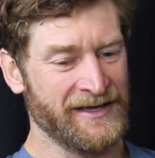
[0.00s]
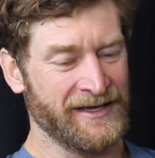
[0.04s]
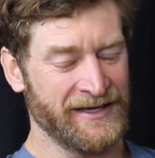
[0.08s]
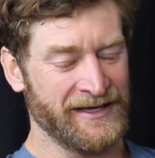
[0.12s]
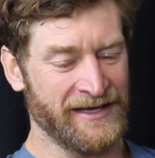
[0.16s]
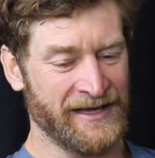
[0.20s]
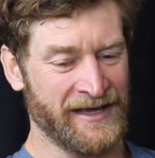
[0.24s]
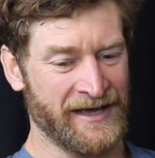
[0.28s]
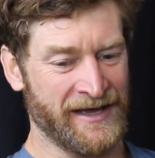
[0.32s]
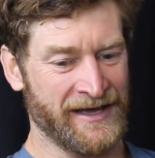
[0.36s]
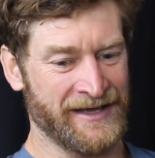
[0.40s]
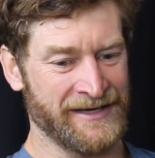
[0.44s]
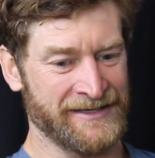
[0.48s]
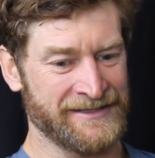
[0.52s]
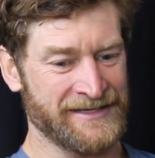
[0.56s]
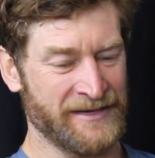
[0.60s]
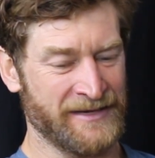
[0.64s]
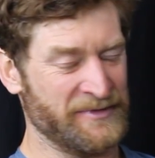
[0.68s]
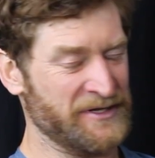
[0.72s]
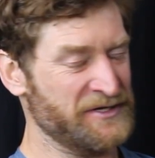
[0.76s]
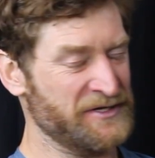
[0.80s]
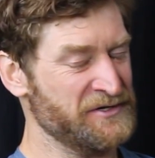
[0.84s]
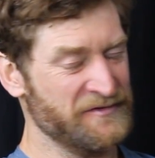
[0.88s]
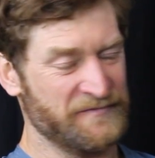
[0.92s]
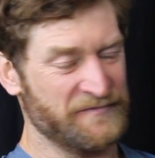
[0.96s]
And I
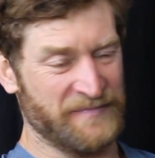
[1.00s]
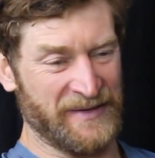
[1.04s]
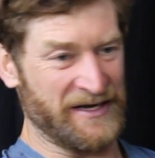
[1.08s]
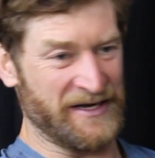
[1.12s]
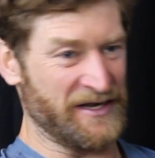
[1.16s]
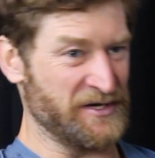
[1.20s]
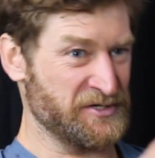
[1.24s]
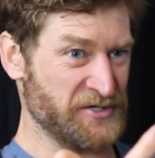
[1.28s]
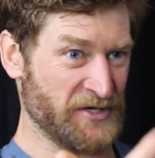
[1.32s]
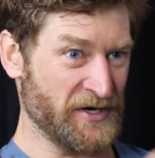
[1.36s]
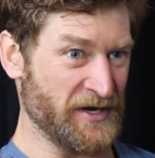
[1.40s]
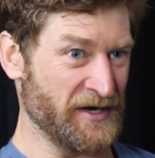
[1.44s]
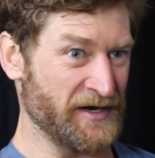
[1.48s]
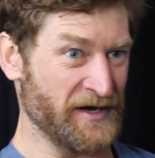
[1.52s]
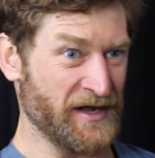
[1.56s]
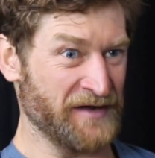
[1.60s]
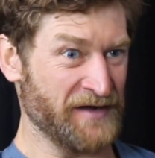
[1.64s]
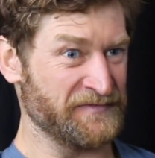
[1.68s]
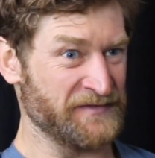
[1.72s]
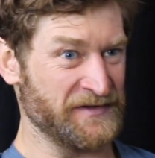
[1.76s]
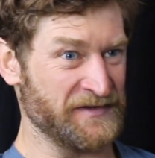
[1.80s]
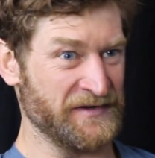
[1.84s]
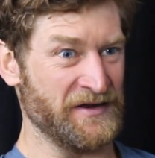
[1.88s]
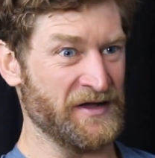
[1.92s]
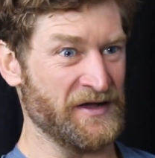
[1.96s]
mean, you've been injured
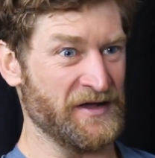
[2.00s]
enough to